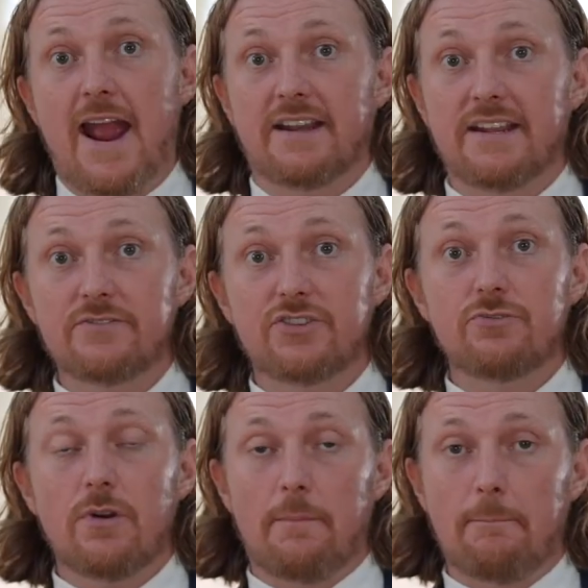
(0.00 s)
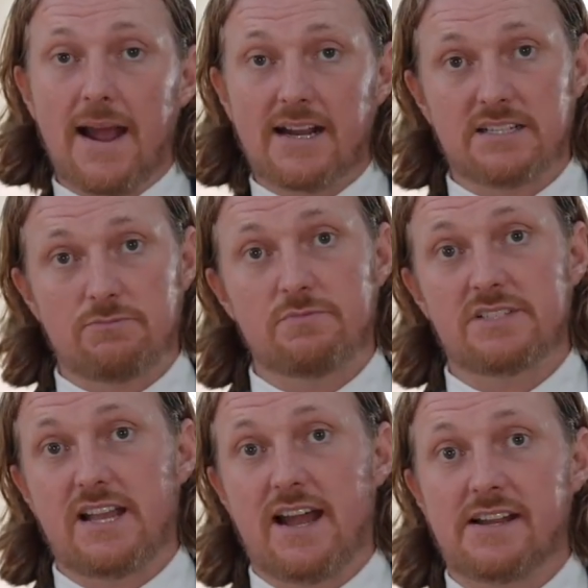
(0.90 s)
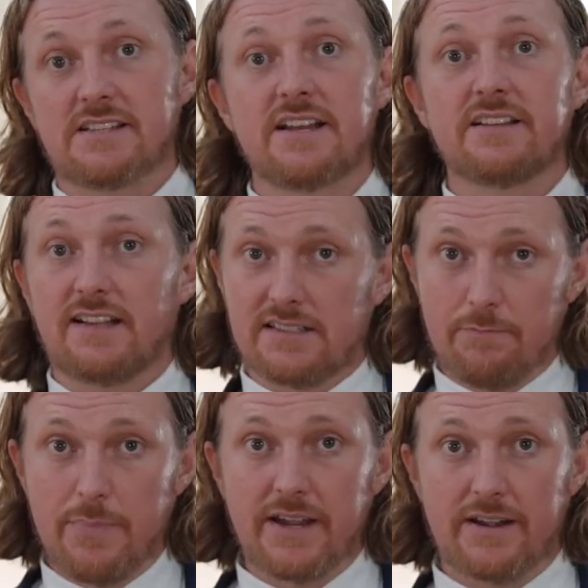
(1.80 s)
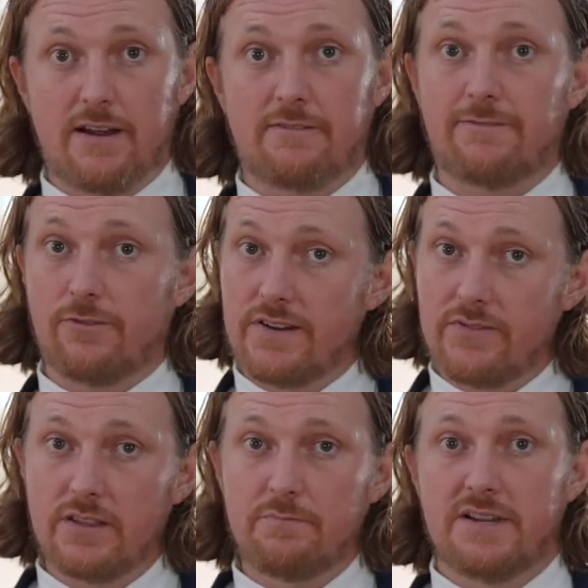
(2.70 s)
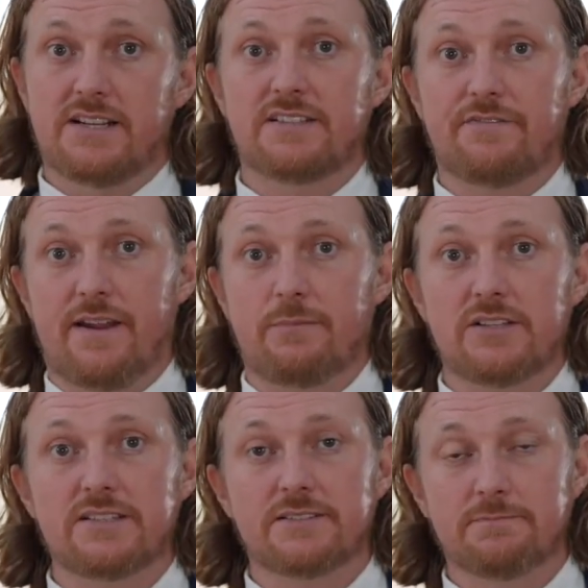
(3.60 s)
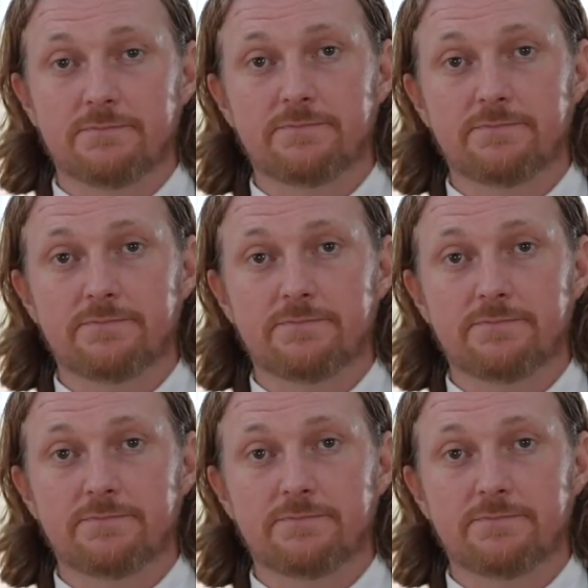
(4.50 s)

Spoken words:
and gives you a maximum size that's big enough for even the biggest families.